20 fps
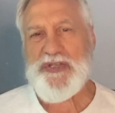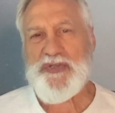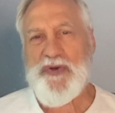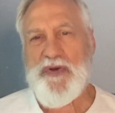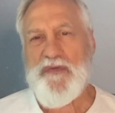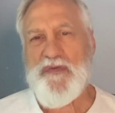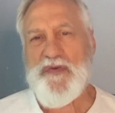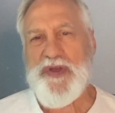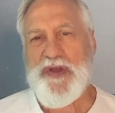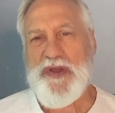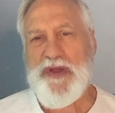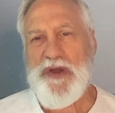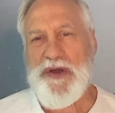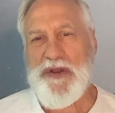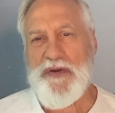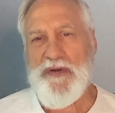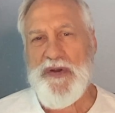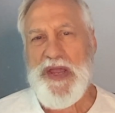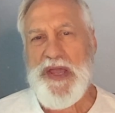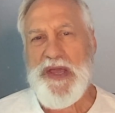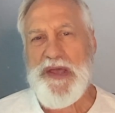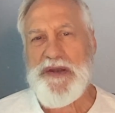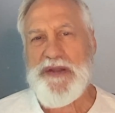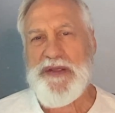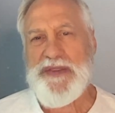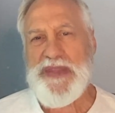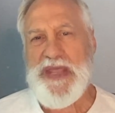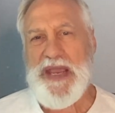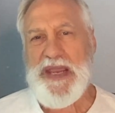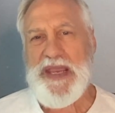over the cutter head,
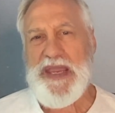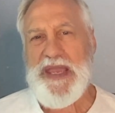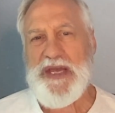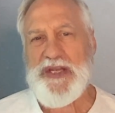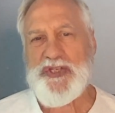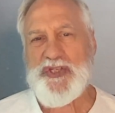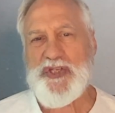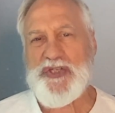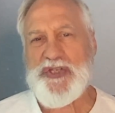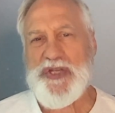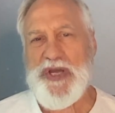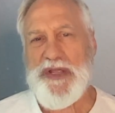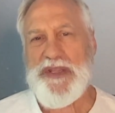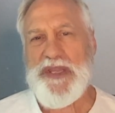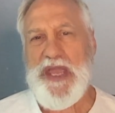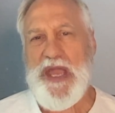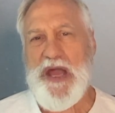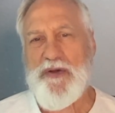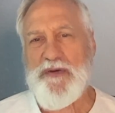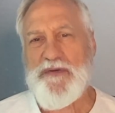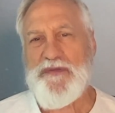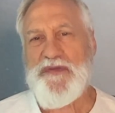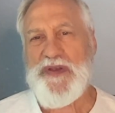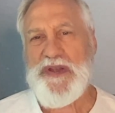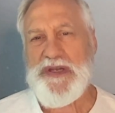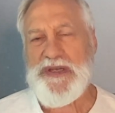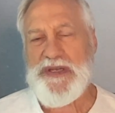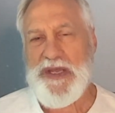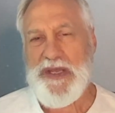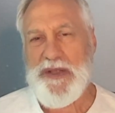and that catches on the
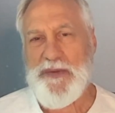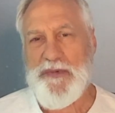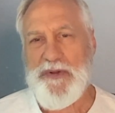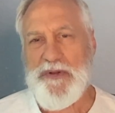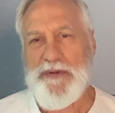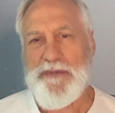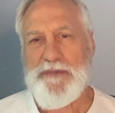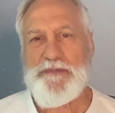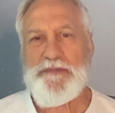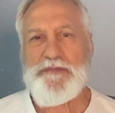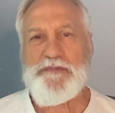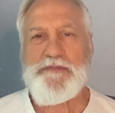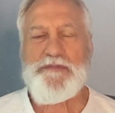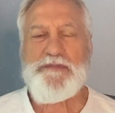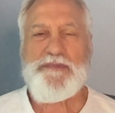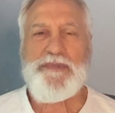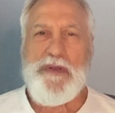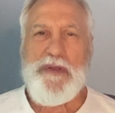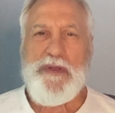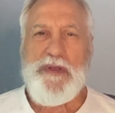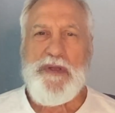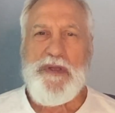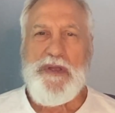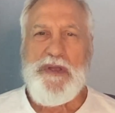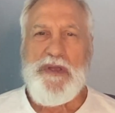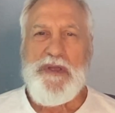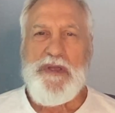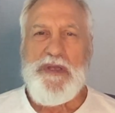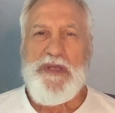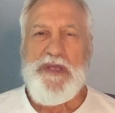outfeed table.
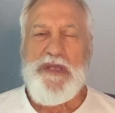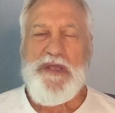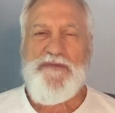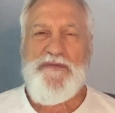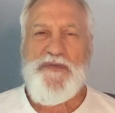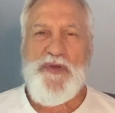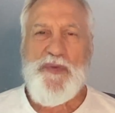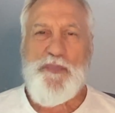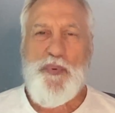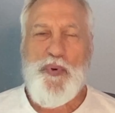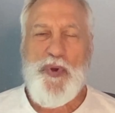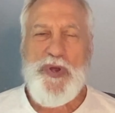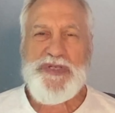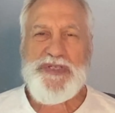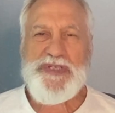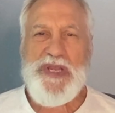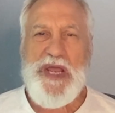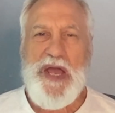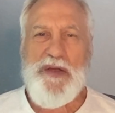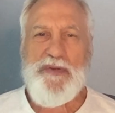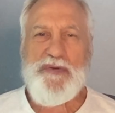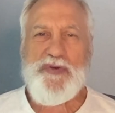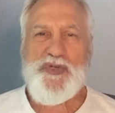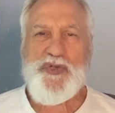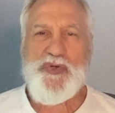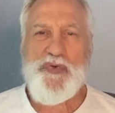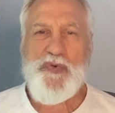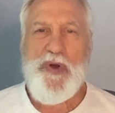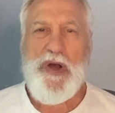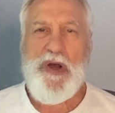If you press down
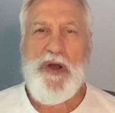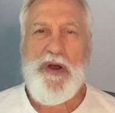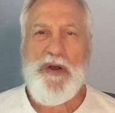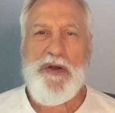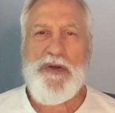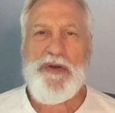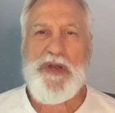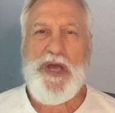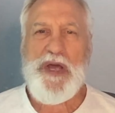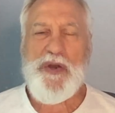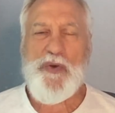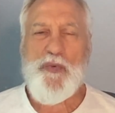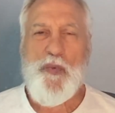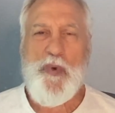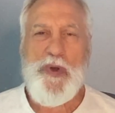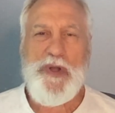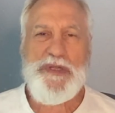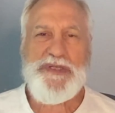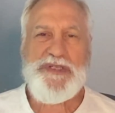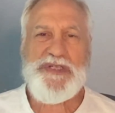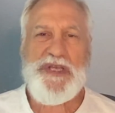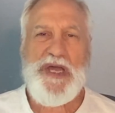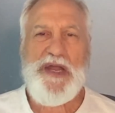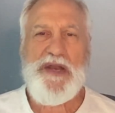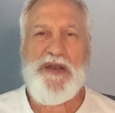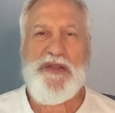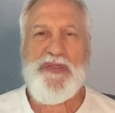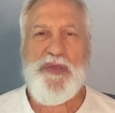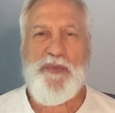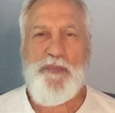too hard on one
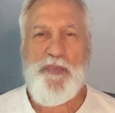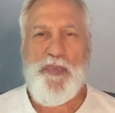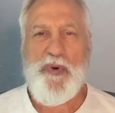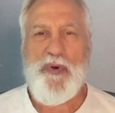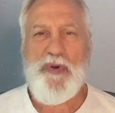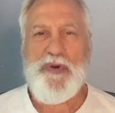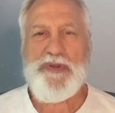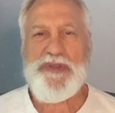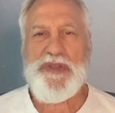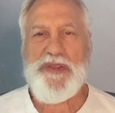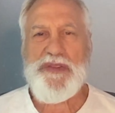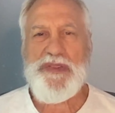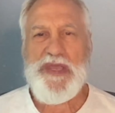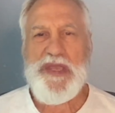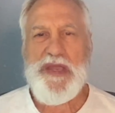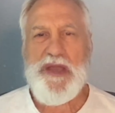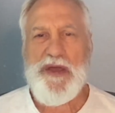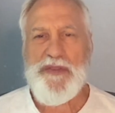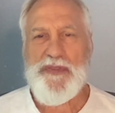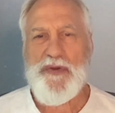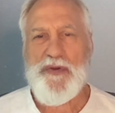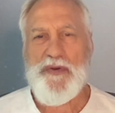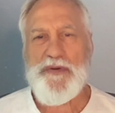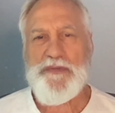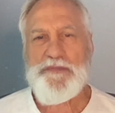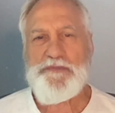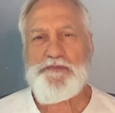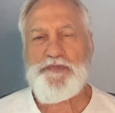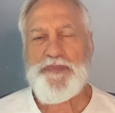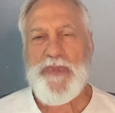side of the board than the
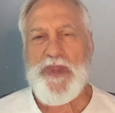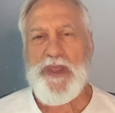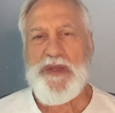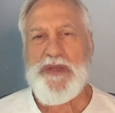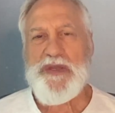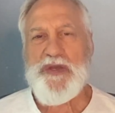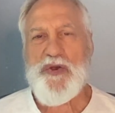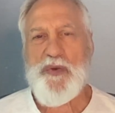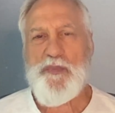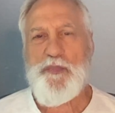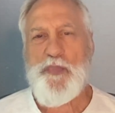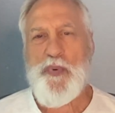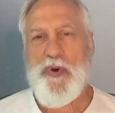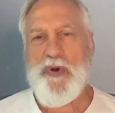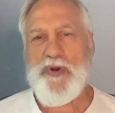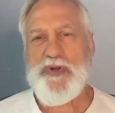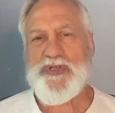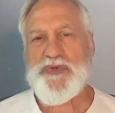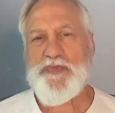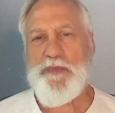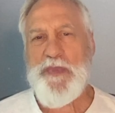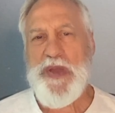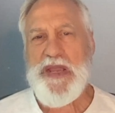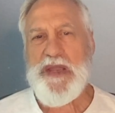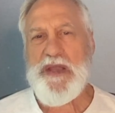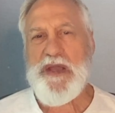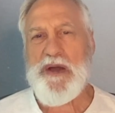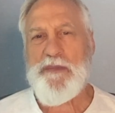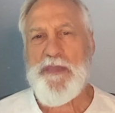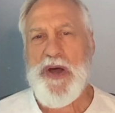other, your boards may
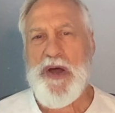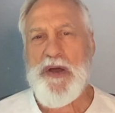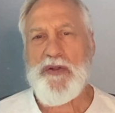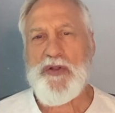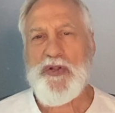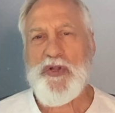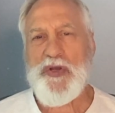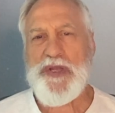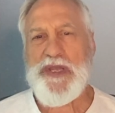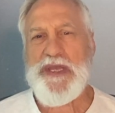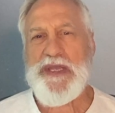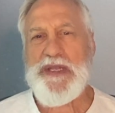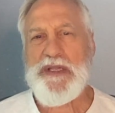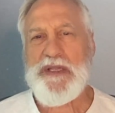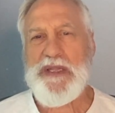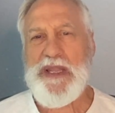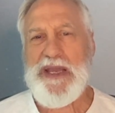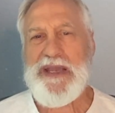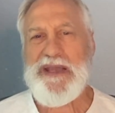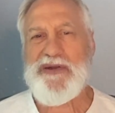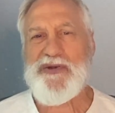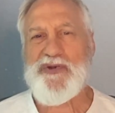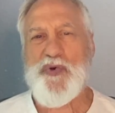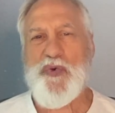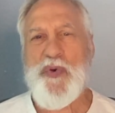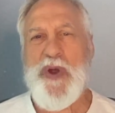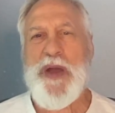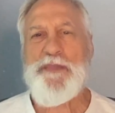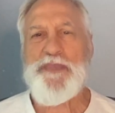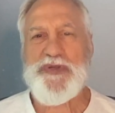come out looking like a
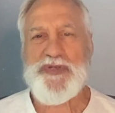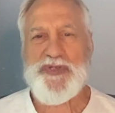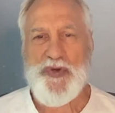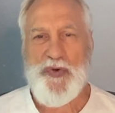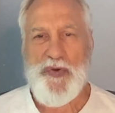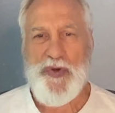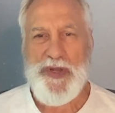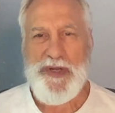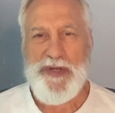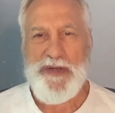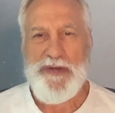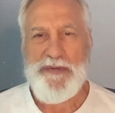trapezoid.